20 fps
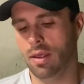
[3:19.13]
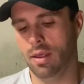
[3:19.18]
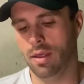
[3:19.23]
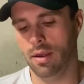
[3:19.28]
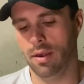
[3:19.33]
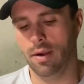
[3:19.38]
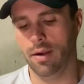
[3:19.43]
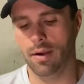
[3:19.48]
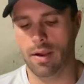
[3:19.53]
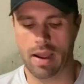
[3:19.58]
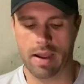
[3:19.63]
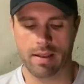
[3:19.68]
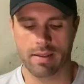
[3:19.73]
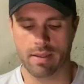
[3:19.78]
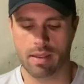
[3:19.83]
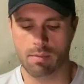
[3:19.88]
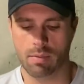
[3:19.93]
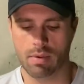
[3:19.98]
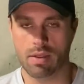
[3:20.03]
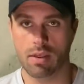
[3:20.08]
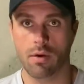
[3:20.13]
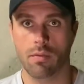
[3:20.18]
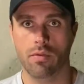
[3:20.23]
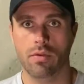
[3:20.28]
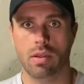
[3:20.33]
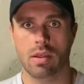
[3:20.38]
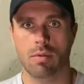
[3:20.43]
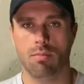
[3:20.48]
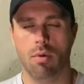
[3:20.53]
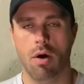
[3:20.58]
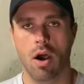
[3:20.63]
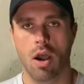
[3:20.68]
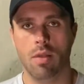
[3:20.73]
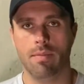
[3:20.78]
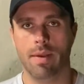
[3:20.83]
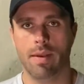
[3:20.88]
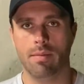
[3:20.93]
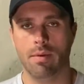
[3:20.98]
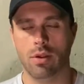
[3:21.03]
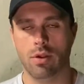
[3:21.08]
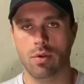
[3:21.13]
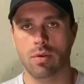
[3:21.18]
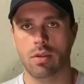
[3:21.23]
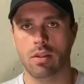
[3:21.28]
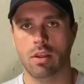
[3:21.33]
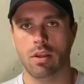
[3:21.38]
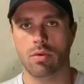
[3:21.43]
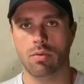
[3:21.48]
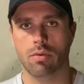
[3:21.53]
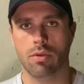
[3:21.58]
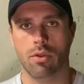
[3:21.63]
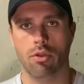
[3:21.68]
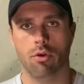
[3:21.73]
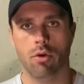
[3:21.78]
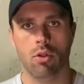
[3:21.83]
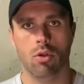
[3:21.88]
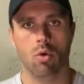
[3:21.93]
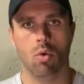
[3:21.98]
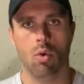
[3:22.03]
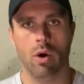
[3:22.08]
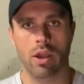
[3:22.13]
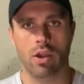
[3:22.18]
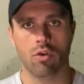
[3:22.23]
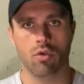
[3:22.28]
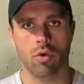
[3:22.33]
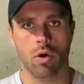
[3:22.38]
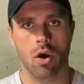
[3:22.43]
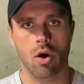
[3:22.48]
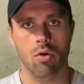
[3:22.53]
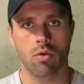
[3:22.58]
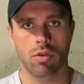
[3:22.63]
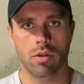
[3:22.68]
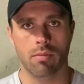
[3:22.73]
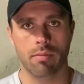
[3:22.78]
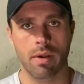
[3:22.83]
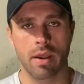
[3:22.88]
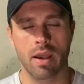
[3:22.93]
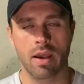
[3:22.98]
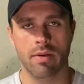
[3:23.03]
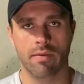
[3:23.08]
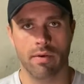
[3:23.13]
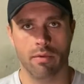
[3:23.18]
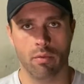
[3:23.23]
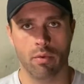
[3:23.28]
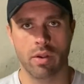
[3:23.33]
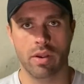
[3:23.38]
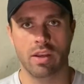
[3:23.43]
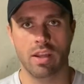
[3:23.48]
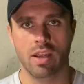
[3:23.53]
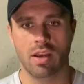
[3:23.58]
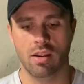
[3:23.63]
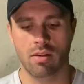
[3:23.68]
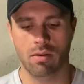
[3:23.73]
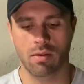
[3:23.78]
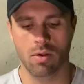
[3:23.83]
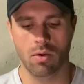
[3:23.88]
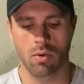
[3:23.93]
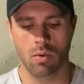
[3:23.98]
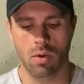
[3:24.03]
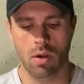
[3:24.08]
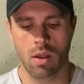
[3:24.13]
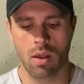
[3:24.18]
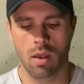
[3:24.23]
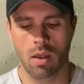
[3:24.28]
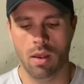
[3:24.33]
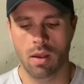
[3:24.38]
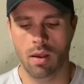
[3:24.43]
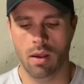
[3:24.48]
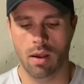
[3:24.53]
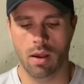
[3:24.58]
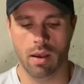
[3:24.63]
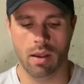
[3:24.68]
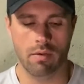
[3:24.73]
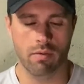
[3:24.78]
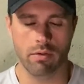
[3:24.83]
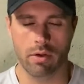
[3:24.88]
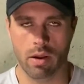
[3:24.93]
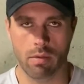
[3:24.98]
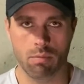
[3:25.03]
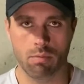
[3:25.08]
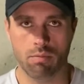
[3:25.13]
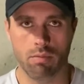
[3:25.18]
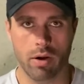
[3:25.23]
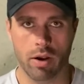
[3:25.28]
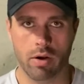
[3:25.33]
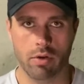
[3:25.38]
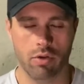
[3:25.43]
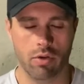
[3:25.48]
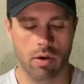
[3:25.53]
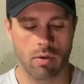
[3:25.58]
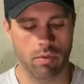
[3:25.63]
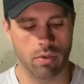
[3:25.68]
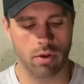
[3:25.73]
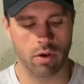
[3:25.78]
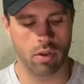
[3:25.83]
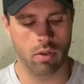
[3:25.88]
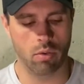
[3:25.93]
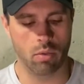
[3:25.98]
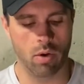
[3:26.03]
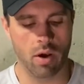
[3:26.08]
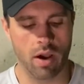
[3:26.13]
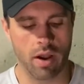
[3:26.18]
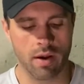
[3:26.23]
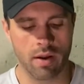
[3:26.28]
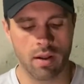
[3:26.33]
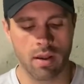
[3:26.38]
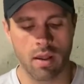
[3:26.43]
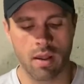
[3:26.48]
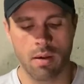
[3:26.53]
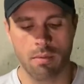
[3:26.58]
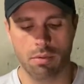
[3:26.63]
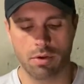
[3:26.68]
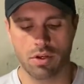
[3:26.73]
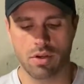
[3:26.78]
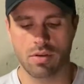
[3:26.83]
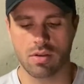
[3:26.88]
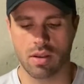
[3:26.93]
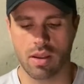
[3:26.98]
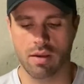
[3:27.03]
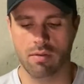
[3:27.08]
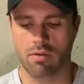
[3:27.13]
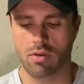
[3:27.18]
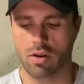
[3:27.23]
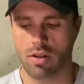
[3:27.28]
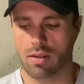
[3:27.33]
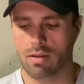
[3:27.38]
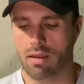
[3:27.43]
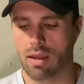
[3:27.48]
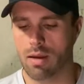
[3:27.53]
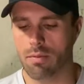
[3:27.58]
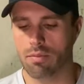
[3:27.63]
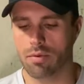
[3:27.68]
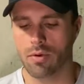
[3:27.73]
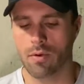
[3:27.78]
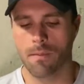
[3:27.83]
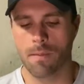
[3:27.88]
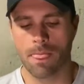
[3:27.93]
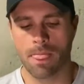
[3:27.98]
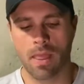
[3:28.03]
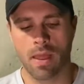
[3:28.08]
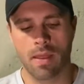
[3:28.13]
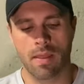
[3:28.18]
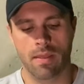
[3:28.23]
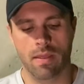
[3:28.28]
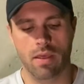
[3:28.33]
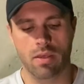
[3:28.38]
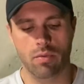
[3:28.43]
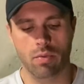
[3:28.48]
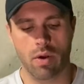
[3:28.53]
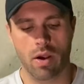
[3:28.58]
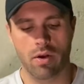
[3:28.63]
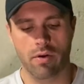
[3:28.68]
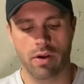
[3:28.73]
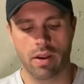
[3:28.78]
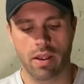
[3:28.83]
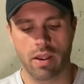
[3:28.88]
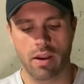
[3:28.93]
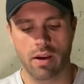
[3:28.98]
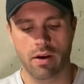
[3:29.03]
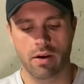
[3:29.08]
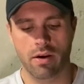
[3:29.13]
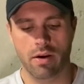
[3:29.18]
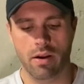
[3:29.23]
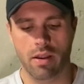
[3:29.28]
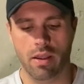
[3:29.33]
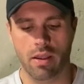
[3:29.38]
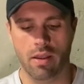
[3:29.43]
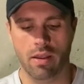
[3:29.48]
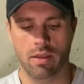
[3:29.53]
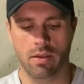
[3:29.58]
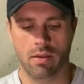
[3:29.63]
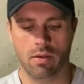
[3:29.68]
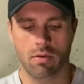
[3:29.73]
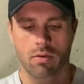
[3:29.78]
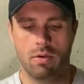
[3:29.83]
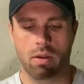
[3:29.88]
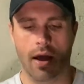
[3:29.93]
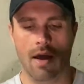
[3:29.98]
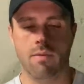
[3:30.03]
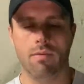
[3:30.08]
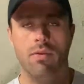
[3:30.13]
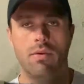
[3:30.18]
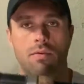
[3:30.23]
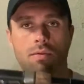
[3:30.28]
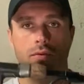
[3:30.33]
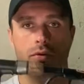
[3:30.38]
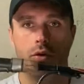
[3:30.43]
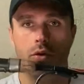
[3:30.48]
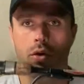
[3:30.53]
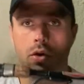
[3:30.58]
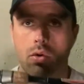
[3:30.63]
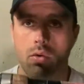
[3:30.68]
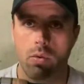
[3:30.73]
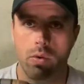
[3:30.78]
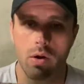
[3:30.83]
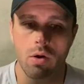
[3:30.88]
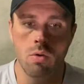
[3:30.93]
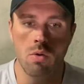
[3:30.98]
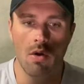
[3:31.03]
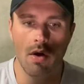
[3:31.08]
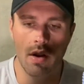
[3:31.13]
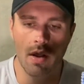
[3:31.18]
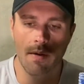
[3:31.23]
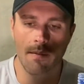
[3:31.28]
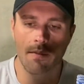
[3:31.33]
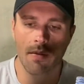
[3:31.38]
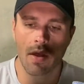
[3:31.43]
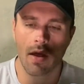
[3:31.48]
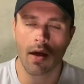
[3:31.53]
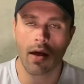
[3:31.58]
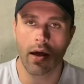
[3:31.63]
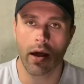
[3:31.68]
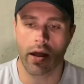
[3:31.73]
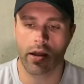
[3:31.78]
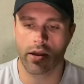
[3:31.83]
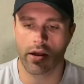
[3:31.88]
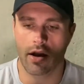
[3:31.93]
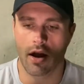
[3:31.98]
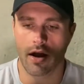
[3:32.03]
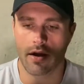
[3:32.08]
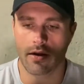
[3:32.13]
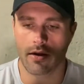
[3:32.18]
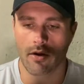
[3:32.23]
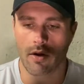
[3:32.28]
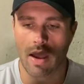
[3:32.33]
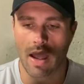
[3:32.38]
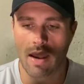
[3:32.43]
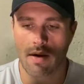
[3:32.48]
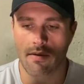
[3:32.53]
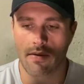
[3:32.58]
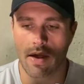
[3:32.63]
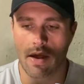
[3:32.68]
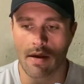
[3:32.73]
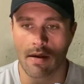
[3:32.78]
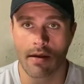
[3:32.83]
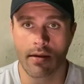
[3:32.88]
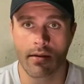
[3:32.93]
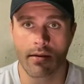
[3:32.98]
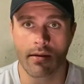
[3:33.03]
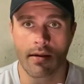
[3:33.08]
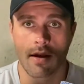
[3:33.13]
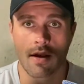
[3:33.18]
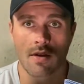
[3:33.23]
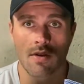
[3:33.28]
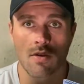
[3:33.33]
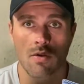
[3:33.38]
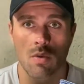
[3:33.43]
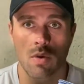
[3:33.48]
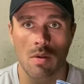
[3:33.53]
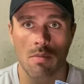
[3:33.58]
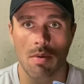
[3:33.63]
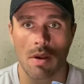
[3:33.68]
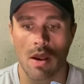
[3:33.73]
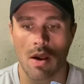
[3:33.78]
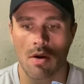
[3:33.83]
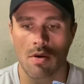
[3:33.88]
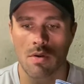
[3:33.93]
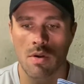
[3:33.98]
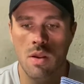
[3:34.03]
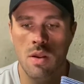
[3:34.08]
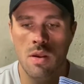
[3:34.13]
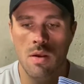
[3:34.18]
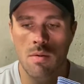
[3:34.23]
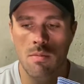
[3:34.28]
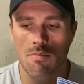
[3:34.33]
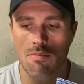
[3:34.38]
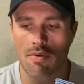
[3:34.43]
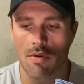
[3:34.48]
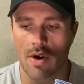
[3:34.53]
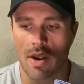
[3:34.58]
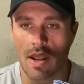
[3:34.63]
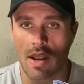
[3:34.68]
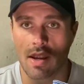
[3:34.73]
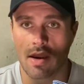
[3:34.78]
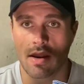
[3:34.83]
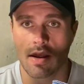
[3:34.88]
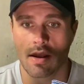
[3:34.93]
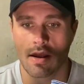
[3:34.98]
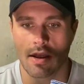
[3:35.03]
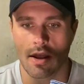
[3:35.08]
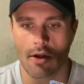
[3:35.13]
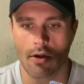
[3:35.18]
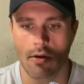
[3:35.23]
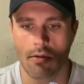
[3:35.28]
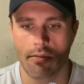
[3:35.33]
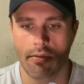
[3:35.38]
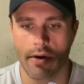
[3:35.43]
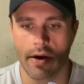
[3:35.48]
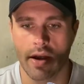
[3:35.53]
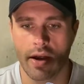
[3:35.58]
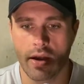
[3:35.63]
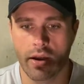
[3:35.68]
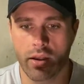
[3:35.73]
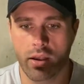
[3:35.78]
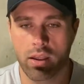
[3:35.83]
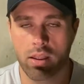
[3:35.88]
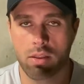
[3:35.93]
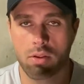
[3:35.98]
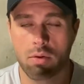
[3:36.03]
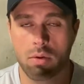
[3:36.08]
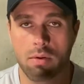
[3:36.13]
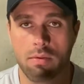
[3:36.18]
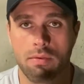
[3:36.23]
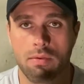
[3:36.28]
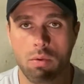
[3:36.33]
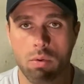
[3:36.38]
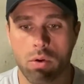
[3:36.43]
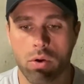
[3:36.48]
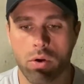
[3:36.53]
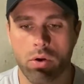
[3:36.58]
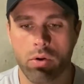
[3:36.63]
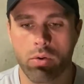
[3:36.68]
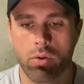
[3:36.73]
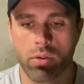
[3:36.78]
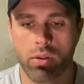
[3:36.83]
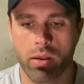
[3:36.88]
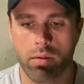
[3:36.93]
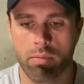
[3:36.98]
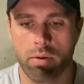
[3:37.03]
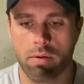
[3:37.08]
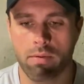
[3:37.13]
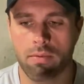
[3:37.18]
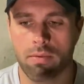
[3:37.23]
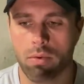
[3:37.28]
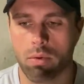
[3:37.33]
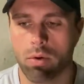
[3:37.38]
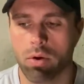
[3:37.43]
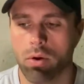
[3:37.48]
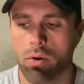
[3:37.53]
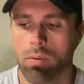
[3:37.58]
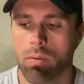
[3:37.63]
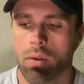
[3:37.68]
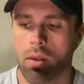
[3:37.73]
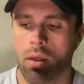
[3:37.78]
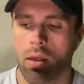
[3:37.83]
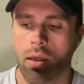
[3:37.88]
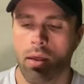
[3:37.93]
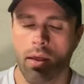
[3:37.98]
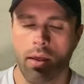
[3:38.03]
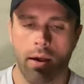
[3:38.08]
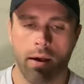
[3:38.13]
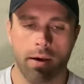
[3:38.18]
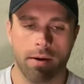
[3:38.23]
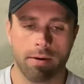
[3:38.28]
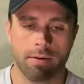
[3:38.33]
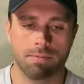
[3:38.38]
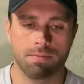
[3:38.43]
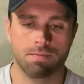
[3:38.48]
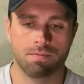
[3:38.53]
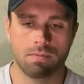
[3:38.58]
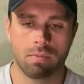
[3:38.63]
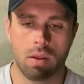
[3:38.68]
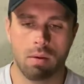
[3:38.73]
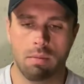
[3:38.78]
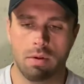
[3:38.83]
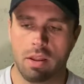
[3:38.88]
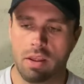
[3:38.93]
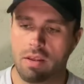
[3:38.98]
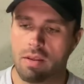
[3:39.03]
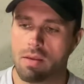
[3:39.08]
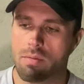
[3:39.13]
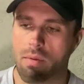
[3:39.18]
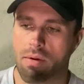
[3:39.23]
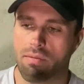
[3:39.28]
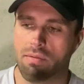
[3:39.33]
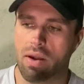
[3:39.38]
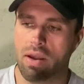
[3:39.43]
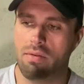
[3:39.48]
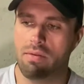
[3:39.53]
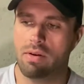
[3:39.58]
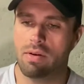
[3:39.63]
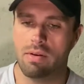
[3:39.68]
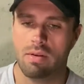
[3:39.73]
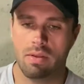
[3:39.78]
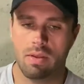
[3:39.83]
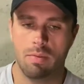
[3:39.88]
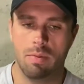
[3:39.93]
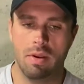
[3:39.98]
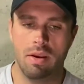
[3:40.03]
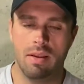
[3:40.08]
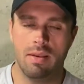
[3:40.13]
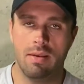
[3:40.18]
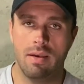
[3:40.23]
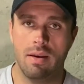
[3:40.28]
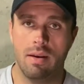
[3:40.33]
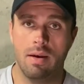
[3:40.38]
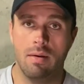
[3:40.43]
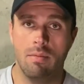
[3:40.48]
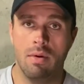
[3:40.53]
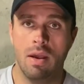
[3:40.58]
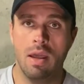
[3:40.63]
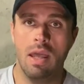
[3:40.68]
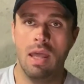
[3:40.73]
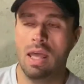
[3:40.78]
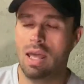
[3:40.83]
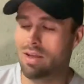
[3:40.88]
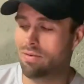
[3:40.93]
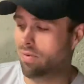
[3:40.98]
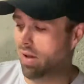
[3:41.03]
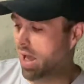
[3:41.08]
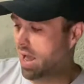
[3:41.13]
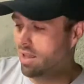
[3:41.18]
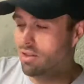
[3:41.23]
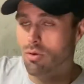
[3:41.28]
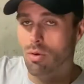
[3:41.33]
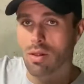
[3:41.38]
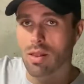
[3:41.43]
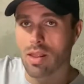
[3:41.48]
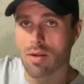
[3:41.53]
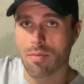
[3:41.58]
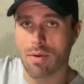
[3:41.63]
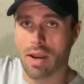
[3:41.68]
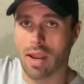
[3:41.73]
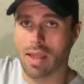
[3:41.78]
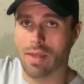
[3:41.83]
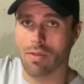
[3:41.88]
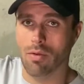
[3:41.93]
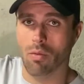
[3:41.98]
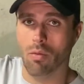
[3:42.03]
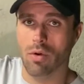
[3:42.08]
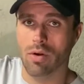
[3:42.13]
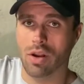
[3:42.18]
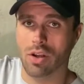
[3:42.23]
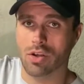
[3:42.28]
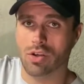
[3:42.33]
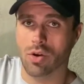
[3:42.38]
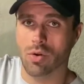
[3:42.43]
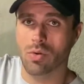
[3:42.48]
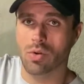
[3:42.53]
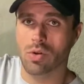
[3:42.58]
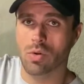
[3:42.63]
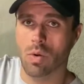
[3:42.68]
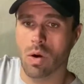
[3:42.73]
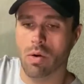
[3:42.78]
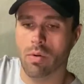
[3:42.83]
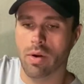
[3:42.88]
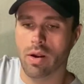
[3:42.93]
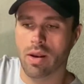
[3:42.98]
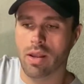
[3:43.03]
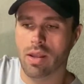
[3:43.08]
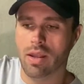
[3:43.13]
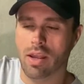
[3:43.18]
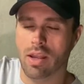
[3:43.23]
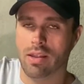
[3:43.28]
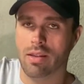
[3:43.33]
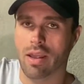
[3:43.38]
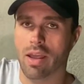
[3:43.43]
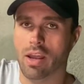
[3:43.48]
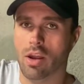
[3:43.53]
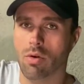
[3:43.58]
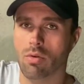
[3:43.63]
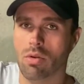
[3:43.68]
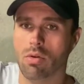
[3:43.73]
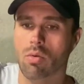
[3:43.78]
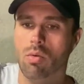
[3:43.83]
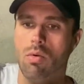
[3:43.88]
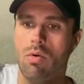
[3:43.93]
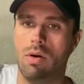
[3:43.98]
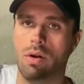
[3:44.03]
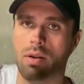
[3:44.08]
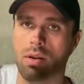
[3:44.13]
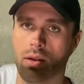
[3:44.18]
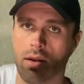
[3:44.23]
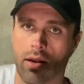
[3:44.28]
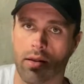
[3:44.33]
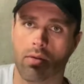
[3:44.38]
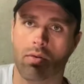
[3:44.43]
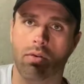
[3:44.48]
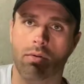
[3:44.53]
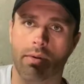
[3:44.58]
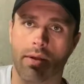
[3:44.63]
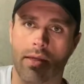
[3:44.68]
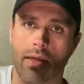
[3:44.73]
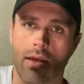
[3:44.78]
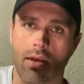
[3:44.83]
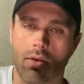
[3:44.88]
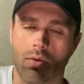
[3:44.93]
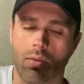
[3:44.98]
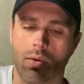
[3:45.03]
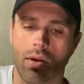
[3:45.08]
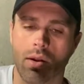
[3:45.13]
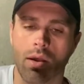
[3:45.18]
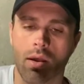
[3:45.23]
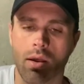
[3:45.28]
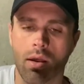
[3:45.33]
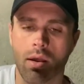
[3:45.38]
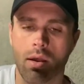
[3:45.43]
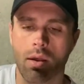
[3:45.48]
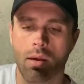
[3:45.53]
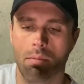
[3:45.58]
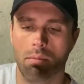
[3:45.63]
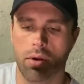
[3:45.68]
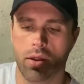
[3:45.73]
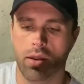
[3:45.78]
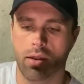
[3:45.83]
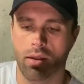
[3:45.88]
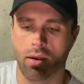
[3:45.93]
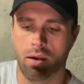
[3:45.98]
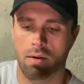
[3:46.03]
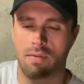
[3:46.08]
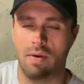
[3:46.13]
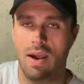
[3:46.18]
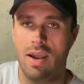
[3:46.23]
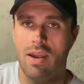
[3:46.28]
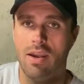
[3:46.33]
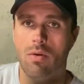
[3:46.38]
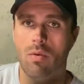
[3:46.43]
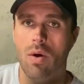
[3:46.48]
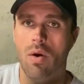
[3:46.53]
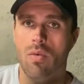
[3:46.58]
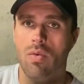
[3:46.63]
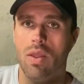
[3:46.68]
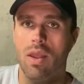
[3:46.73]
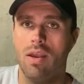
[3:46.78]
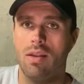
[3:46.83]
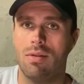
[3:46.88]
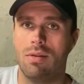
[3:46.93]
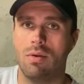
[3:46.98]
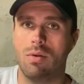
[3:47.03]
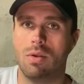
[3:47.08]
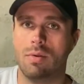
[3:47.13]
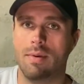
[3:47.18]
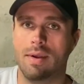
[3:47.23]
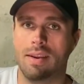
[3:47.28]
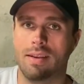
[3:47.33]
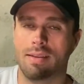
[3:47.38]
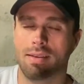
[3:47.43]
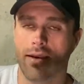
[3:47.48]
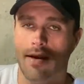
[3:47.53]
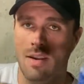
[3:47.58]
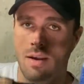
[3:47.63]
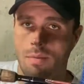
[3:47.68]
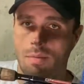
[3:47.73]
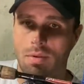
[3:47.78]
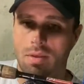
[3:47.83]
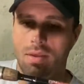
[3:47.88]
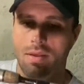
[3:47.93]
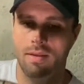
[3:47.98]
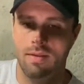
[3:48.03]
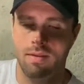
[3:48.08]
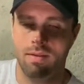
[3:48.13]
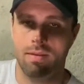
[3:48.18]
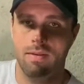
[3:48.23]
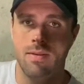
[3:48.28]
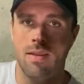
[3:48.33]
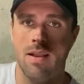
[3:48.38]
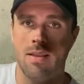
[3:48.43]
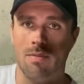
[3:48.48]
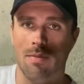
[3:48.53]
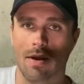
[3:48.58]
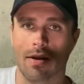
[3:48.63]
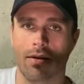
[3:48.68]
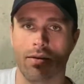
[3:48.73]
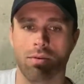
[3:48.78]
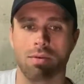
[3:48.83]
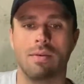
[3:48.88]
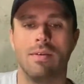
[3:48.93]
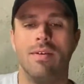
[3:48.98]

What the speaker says: I could see myself in the spawn maybe using this one to throw a little white crawl on the bed if I really needed to, even though I'm probably going to do it with another rod. But just to give you an example, this rod right here is going to have the Pflueger reel on it, and then also I have that 10 to 20 pound braid, yellow braid into a fluoro, 10 pound fluoro. But this is my favorite spinning setup. If I had to eliminate the one I showed you already and take only one, it's going to be this one. But if I can get away with taking 2 spinning setups, that's my 2.